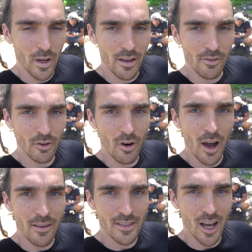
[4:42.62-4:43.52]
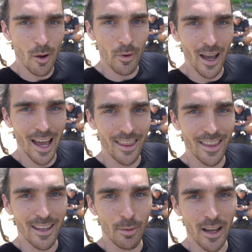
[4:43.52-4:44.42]
We've arrived up at
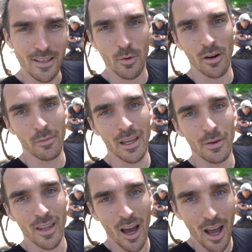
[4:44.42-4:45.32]
the place where I'm keeping the